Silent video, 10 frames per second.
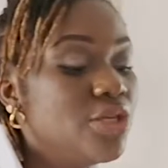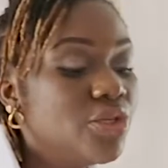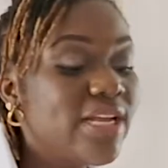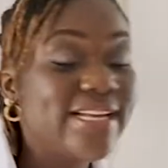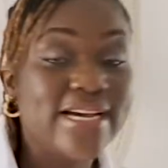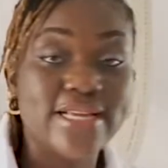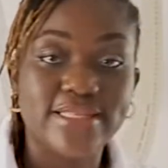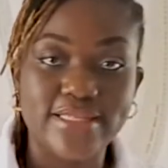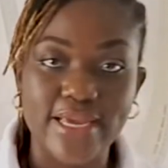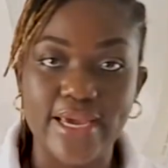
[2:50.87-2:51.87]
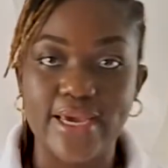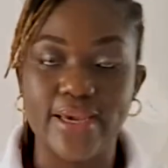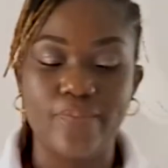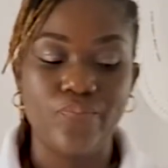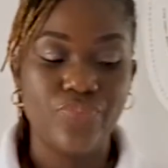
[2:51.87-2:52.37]
so that you can
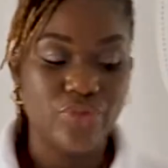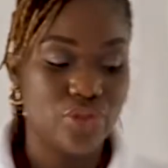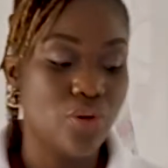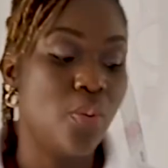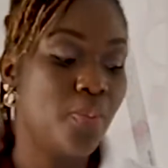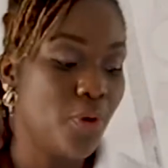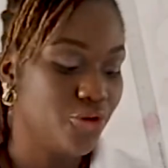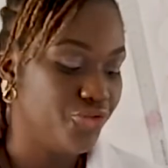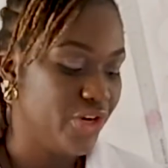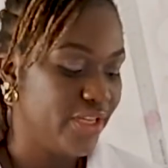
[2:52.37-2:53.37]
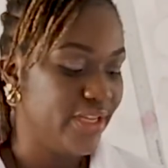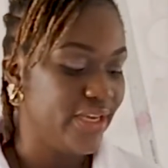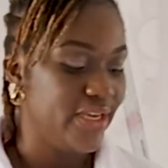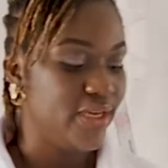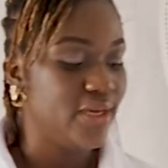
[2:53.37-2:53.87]
take some
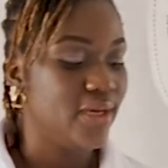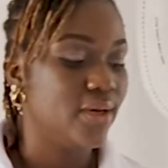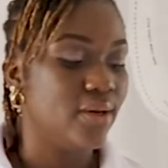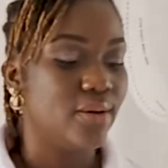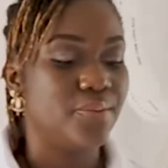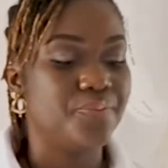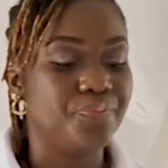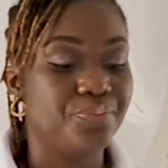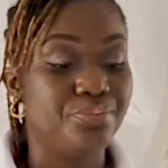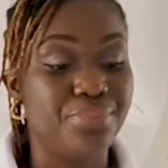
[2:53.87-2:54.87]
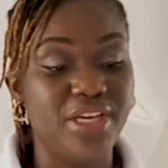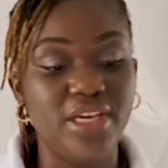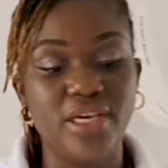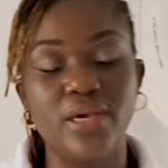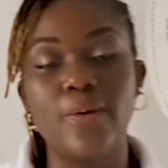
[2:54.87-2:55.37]
moderately big